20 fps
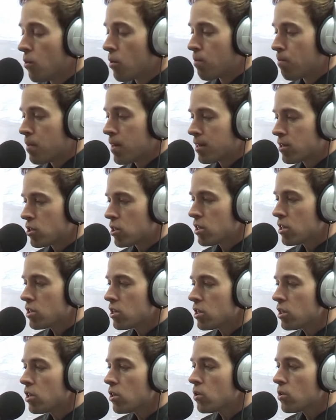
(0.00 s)
With
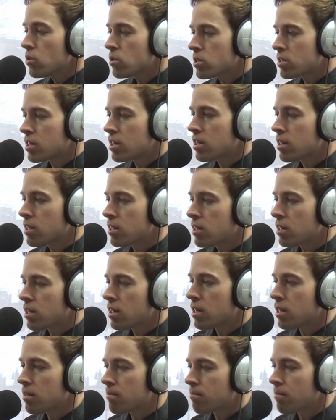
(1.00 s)
pictures of you still
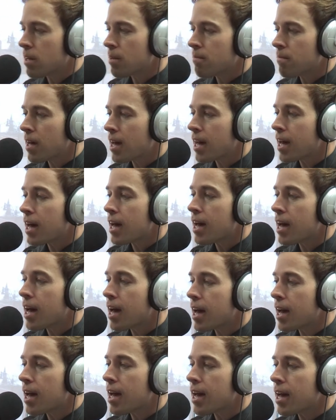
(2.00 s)
in my
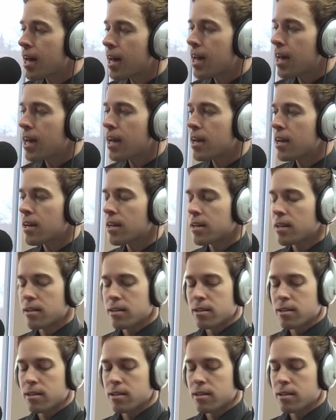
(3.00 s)
mind